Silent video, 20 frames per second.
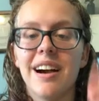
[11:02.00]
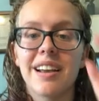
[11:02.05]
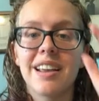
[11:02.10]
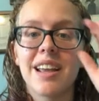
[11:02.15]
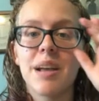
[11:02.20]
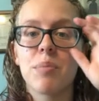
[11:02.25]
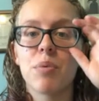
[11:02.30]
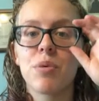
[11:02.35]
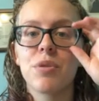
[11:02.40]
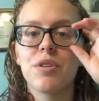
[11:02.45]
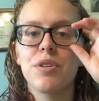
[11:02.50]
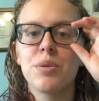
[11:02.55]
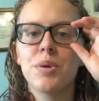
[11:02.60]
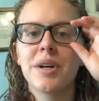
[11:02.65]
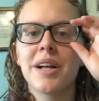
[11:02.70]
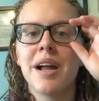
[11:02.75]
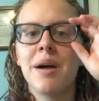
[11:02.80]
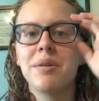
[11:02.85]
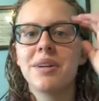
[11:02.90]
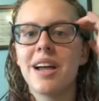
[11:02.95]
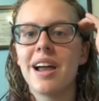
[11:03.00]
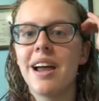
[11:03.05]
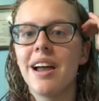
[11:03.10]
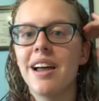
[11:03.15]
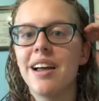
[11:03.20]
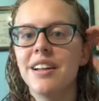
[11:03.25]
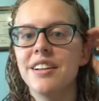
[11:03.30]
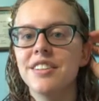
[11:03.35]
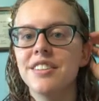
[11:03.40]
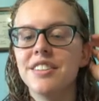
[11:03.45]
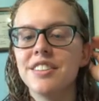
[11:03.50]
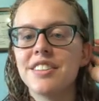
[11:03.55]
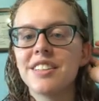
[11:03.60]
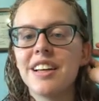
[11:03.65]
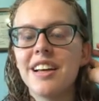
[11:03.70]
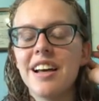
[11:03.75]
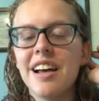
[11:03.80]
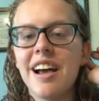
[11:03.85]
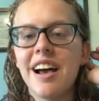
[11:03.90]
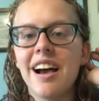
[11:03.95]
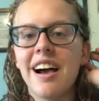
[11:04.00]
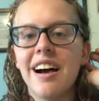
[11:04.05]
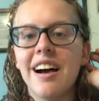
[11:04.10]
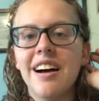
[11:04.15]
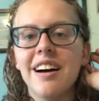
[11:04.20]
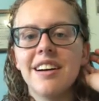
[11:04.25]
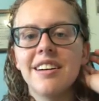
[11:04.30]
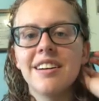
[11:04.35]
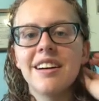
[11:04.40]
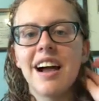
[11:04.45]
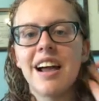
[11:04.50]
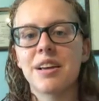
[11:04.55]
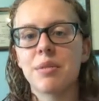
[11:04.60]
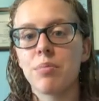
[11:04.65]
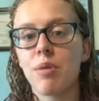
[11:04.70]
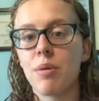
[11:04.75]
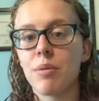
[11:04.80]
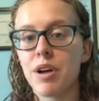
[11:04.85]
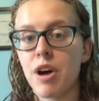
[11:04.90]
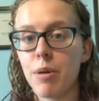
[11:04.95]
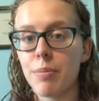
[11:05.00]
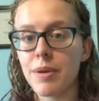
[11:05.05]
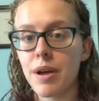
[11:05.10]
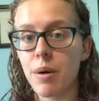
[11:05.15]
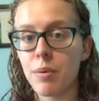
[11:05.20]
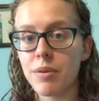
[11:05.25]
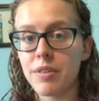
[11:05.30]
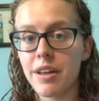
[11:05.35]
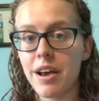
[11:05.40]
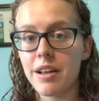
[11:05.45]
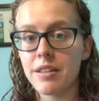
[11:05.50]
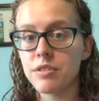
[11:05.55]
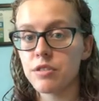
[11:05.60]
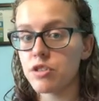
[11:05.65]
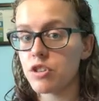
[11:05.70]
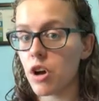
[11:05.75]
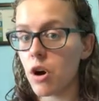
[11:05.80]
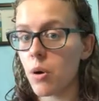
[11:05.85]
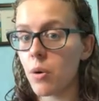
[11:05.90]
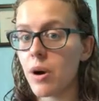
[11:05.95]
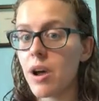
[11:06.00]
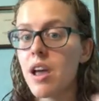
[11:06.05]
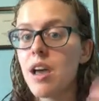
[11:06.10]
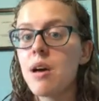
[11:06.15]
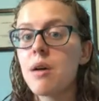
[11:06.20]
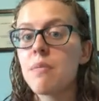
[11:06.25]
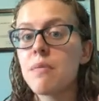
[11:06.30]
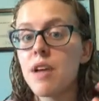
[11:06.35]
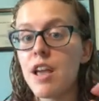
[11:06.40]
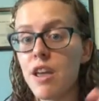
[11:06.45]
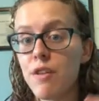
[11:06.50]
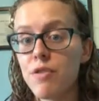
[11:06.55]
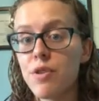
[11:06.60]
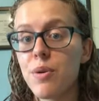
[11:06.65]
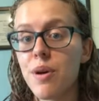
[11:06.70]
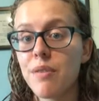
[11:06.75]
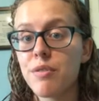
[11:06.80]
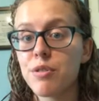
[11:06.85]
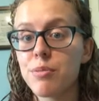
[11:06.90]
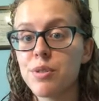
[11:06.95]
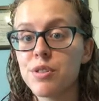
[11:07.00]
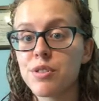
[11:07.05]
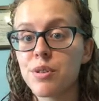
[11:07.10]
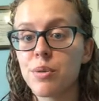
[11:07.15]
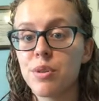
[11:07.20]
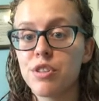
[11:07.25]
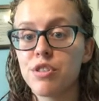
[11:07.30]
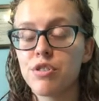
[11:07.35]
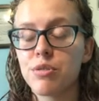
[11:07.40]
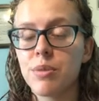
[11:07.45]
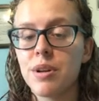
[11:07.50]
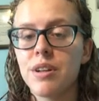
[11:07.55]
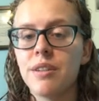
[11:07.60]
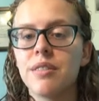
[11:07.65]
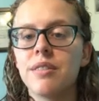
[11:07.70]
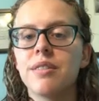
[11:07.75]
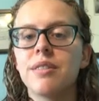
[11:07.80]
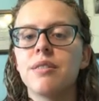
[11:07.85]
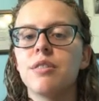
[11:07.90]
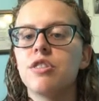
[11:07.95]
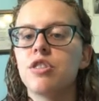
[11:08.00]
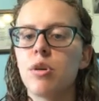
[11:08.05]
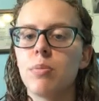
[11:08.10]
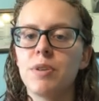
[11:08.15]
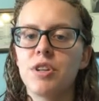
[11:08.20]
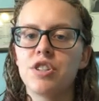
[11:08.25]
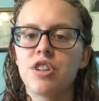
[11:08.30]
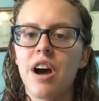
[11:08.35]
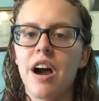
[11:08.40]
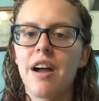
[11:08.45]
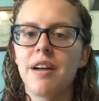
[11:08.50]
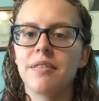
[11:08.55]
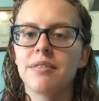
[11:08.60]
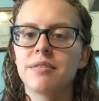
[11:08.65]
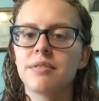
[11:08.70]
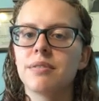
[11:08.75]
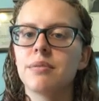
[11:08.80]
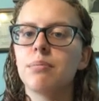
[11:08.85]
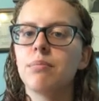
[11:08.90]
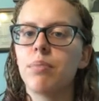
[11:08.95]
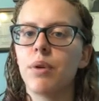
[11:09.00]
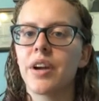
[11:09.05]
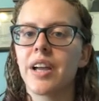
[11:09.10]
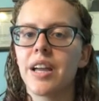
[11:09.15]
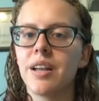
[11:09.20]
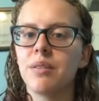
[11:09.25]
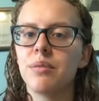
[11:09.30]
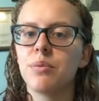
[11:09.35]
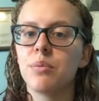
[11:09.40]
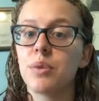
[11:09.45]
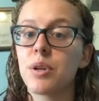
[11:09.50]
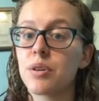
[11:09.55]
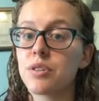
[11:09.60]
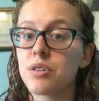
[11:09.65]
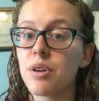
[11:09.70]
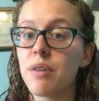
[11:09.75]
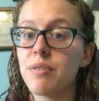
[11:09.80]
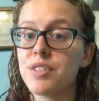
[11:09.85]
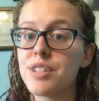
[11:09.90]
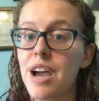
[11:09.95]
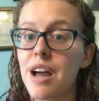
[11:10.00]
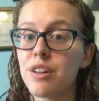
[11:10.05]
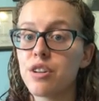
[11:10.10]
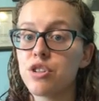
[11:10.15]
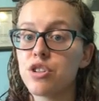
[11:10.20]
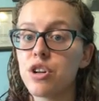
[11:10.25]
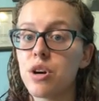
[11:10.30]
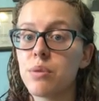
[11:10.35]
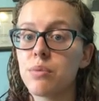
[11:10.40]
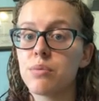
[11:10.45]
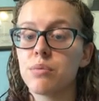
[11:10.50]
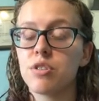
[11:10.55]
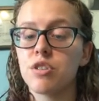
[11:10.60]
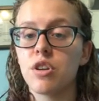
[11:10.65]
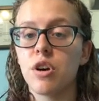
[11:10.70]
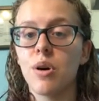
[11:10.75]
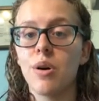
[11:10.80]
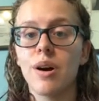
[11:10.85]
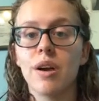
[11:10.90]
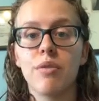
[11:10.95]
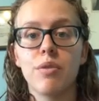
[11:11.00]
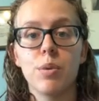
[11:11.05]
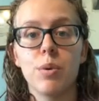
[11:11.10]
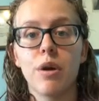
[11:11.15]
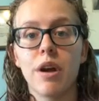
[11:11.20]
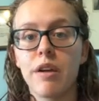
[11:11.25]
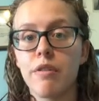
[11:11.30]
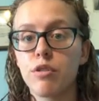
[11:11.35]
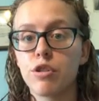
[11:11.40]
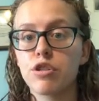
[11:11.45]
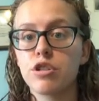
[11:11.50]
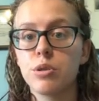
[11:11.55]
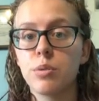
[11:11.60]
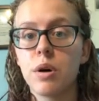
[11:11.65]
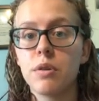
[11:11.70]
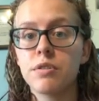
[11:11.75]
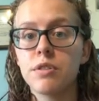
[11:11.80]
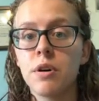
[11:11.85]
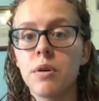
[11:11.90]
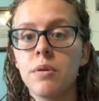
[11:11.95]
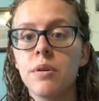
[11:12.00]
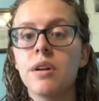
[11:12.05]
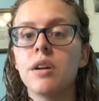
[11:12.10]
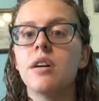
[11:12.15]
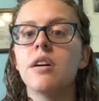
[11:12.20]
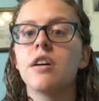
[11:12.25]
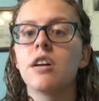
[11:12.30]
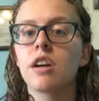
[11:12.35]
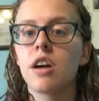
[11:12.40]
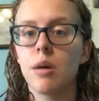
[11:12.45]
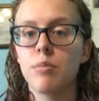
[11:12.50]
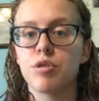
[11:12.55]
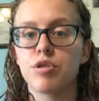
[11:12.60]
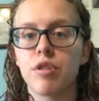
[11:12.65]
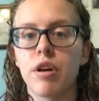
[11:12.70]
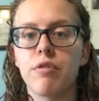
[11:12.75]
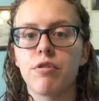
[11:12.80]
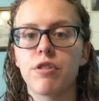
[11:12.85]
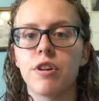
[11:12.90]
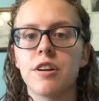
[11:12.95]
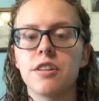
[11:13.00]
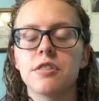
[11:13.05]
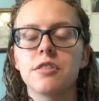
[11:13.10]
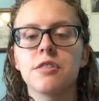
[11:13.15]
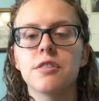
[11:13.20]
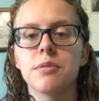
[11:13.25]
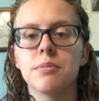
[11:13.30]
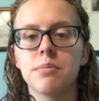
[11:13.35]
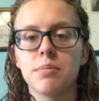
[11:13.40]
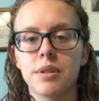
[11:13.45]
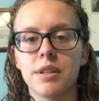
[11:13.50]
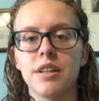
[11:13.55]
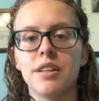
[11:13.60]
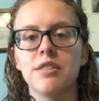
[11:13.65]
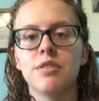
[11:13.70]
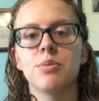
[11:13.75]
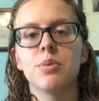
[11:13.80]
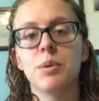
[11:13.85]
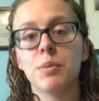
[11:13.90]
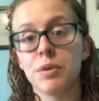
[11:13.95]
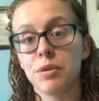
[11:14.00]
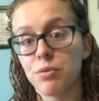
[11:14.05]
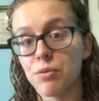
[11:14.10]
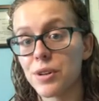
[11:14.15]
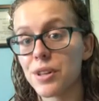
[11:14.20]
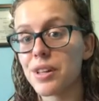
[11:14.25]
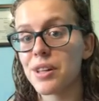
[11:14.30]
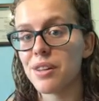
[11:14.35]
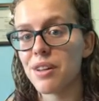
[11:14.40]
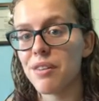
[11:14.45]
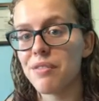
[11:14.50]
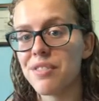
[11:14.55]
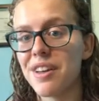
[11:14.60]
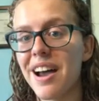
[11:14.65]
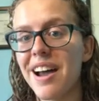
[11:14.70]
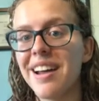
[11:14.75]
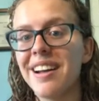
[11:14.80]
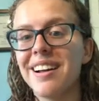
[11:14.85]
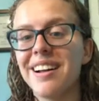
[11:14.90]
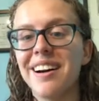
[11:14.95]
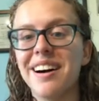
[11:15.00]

Camp Orlador account, and I could probably help you out with that. So if you have your musical instrument, don't be shy, bring it. We also have a talent show, so if you are a virtuoso, come shred for us, please. We would really love that.